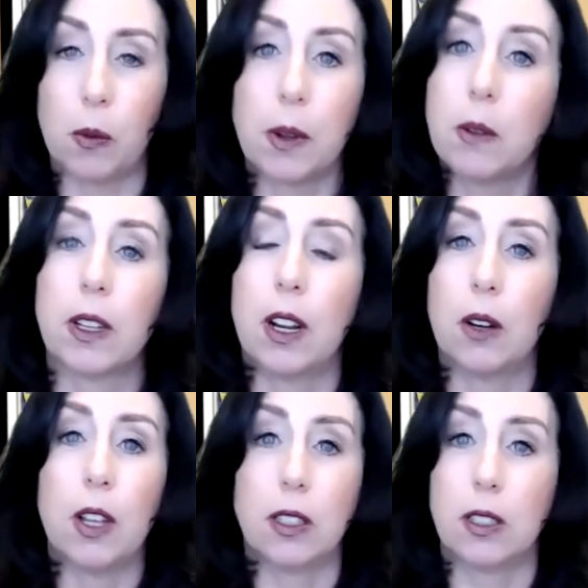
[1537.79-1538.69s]
We, you
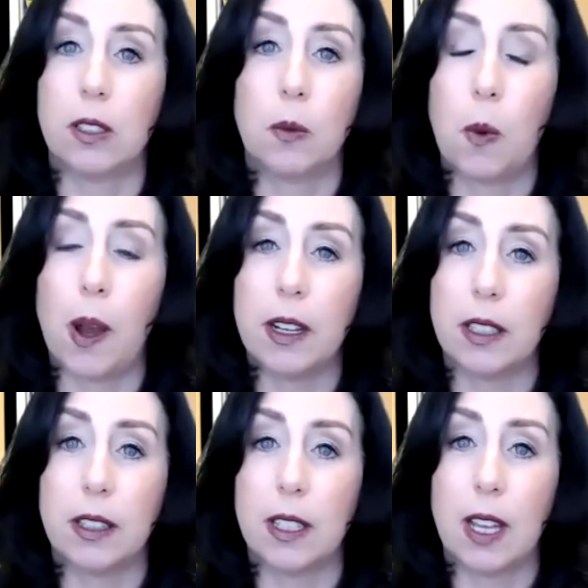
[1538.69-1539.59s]
know, it's what
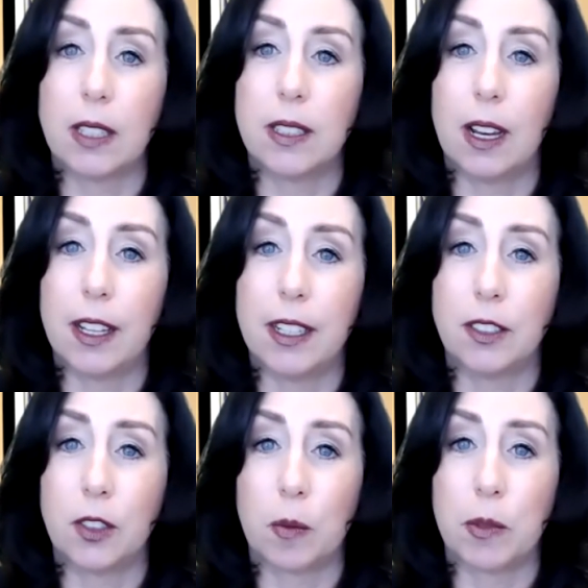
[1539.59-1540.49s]
it, this has done
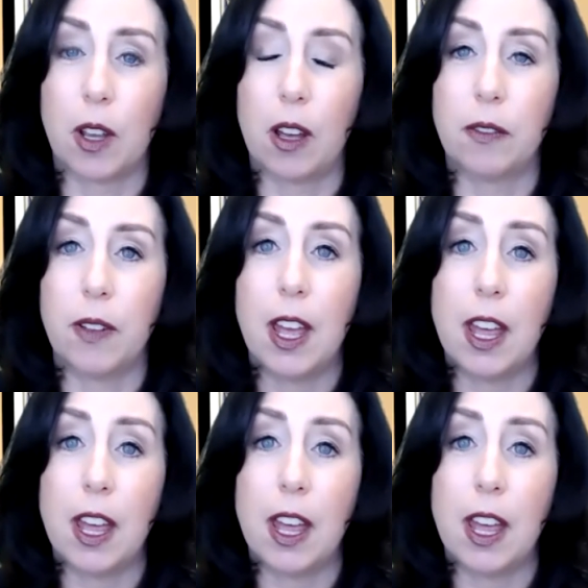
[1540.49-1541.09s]
in terms of